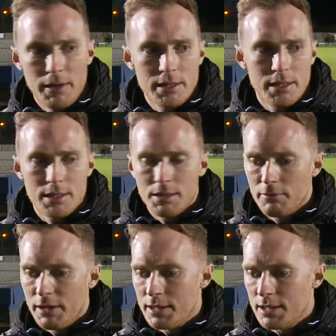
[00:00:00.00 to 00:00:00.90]

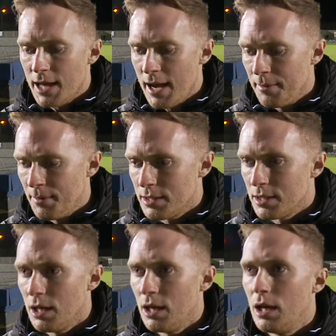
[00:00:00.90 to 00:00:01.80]
Reece's game is
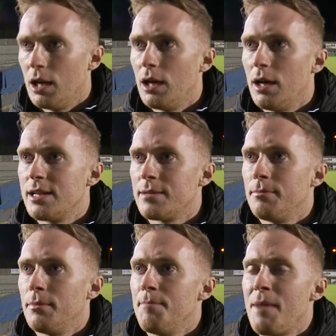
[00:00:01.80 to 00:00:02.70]
he's a
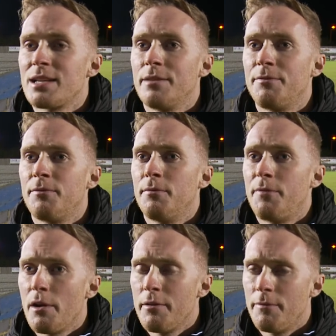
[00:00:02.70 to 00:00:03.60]
massive,
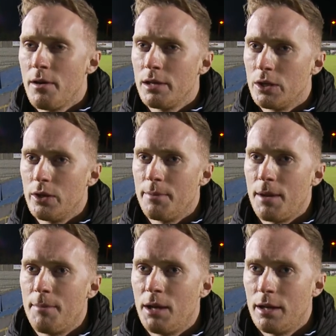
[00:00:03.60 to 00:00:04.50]
very, very good
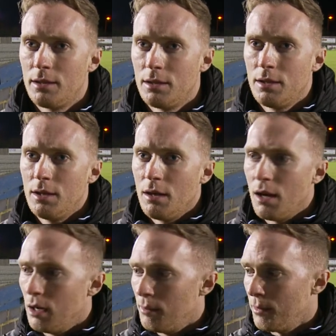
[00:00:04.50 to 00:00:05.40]
impact player.
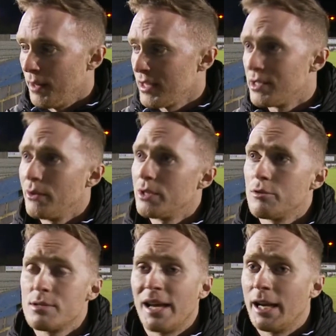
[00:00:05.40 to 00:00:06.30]
And that's no
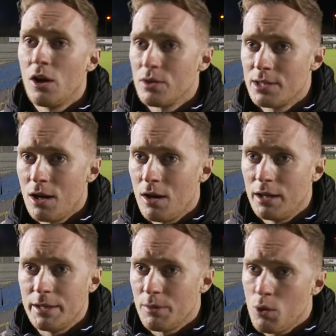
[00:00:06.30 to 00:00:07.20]
disrespect to say he can't start,
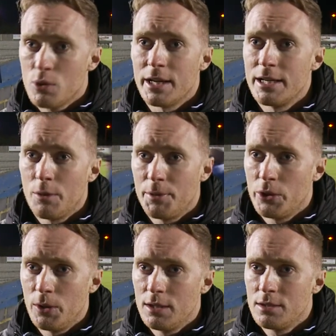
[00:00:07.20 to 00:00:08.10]
and he of course get his
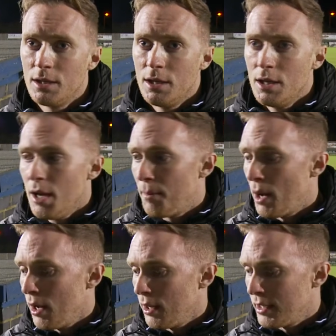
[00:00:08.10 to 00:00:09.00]
opportunities,
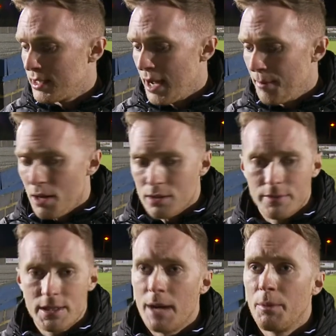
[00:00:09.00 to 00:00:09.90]
but there's parts
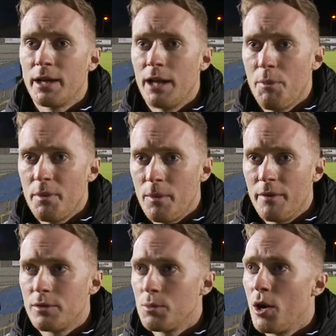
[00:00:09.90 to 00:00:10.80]
of his game we can help him
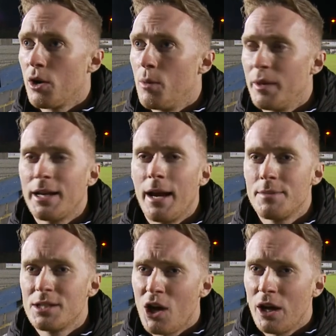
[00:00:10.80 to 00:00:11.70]
with to work on when the
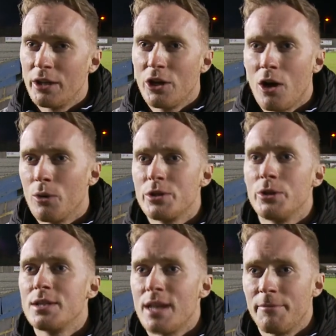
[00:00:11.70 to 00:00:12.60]
game's tight. You can't always
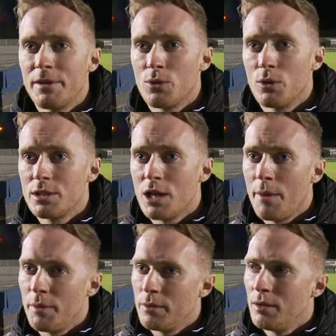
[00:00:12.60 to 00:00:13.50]
do the same things all the
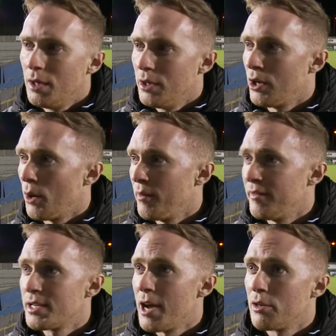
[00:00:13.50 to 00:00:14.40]
time. You know, with
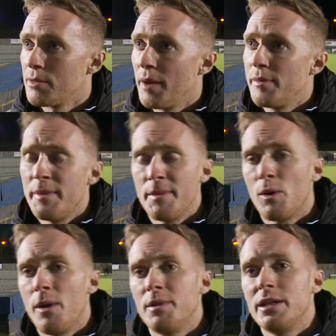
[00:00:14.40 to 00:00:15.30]
his character maybe be
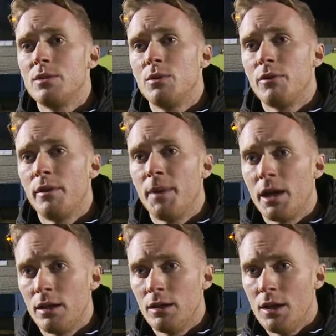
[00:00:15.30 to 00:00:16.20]
quite predictable from the
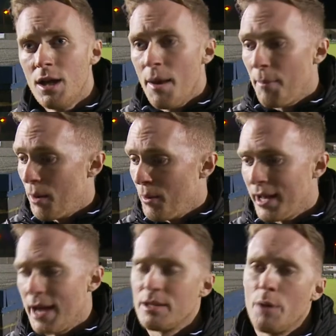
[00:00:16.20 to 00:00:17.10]
beginning, but
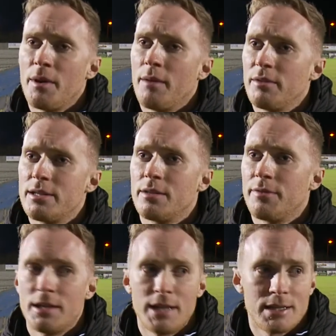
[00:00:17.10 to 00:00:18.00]
when games open up, Reece is
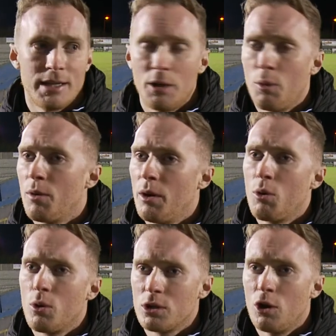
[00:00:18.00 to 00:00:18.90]
fantastic. He'll
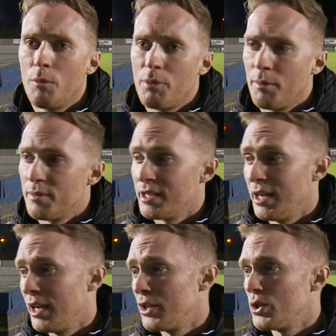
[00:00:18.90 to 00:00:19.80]
cause a lot of problems in
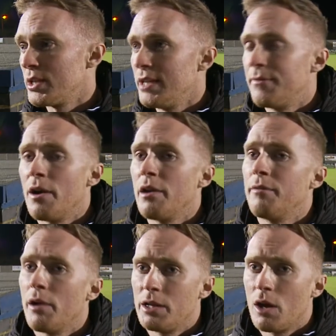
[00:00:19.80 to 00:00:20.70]
there, and as you see, he's very,
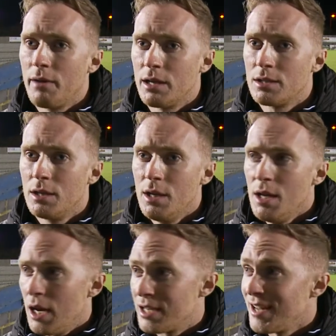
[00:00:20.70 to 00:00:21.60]
very direct.
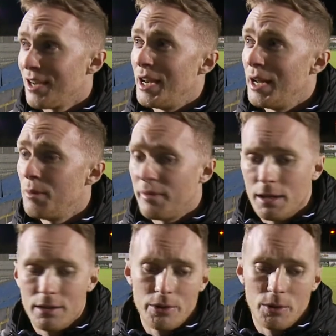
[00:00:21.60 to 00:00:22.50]
And suddenly
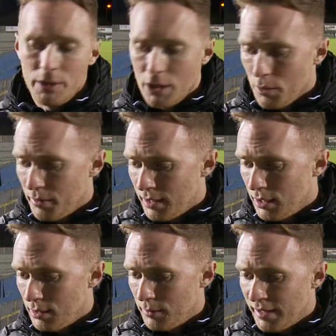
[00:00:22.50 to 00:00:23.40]
within a day,
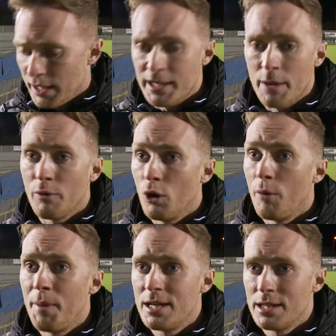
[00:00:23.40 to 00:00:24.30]
we've got a
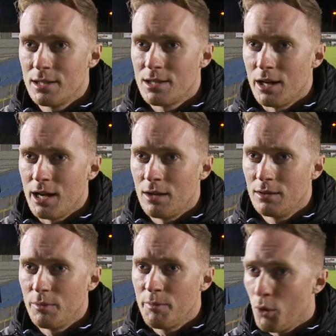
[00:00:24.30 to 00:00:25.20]
lot of pace in the side now.
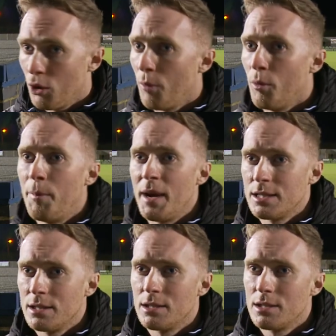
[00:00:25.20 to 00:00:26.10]
We've brought a lot more
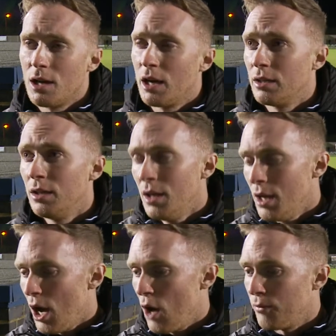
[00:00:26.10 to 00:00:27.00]
pace into the side, and
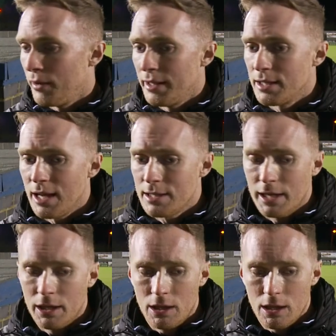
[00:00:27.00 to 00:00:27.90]
hopefully that's
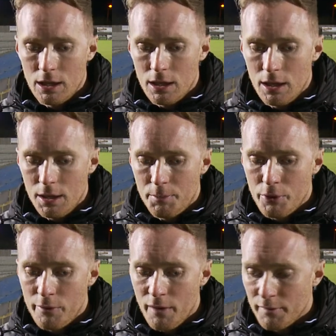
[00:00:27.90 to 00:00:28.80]
going to
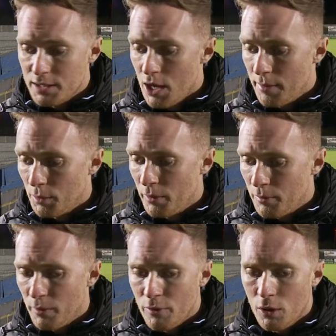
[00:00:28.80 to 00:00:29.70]
prove over time that
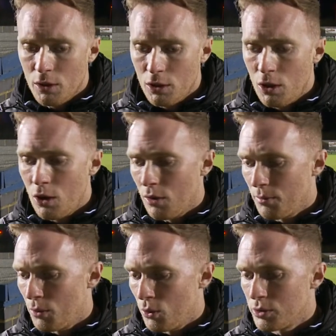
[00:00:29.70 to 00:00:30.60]
we've got a
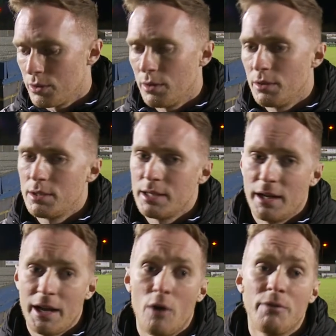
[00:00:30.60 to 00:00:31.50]
lot more to
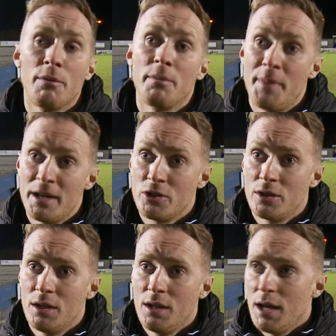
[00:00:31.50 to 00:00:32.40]
get off from the bench.
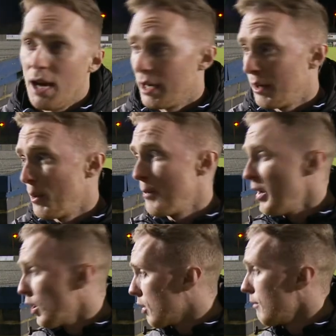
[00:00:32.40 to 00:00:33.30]
And when we look